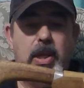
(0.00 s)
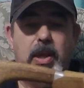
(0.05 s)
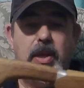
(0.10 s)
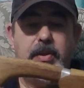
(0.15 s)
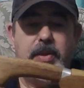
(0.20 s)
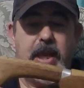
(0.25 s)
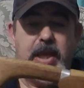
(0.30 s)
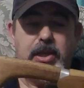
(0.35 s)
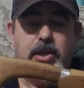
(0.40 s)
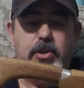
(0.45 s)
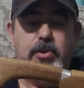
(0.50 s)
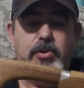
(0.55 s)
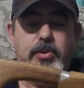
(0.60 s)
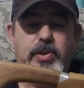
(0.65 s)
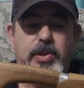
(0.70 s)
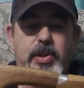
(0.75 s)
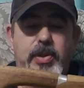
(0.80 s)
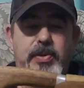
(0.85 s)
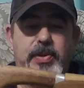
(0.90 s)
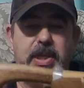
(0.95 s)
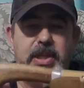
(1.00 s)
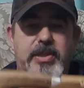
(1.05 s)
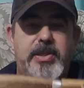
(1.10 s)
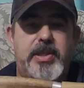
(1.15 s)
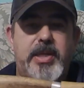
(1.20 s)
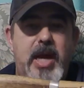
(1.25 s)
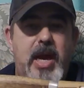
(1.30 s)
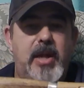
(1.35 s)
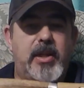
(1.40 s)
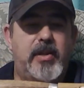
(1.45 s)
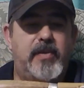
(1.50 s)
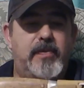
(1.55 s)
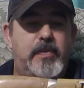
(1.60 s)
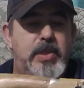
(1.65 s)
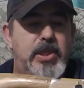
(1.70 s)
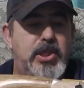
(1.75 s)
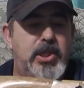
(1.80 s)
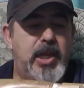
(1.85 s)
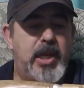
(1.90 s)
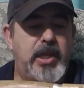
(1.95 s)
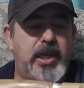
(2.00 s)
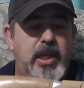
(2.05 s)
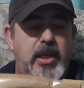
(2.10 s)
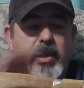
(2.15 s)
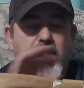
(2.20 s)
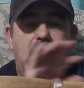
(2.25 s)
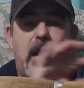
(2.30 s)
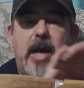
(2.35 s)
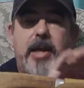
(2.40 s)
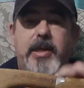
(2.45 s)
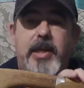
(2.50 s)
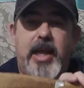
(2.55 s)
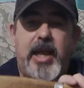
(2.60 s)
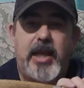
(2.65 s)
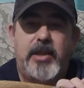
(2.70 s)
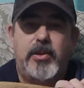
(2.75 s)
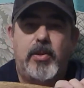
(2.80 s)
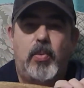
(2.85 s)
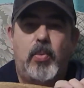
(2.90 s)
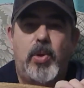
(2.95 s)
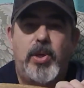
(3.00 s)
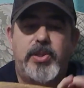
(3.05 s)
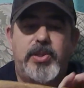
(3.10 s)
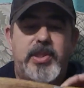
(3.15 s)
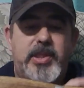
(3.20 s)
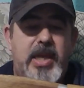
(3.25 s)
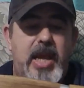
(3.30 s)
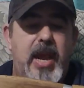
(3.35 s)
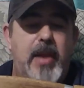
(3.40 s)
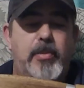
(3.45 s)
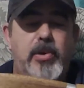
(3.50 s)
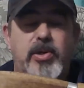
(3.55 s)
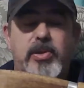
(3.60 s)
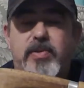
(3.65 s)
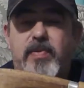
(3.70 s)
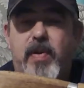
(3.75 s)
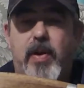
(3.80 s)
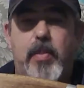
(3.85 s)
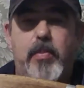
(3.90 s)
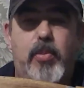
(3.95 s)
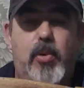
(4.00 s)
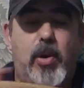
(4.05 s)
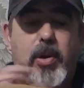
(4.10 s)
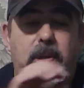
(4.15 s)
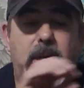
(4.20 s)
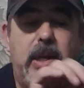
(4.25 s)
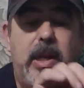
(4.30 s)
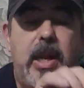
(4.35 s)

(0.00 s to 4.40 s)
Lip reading: they use this style of machete a lot, and the wood scabbard is very important.